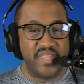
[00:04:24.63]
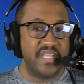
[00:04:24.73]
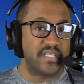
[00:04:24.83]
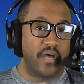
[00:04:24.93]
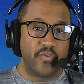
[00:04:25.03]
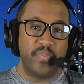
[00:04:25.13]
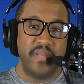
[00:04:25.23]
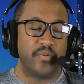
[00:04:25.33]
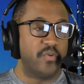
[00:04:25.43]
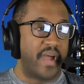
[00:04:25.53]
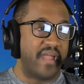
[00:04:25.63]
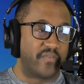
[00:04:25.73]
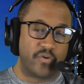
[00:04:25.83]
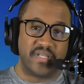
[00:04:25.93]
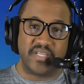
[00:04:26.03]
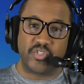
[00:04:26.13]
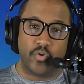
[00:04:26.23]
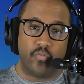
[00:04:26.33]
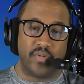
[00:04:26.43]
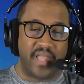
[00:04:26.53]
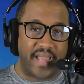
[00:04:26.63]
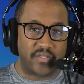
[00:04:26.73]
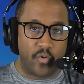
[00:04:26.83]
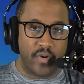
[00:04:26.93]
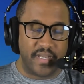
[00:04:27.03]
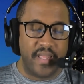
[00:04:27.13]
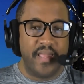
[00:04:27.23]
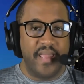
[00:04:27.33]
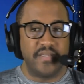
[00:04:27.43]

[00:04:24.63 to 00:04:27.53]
These other people, you might have credential with Locked On,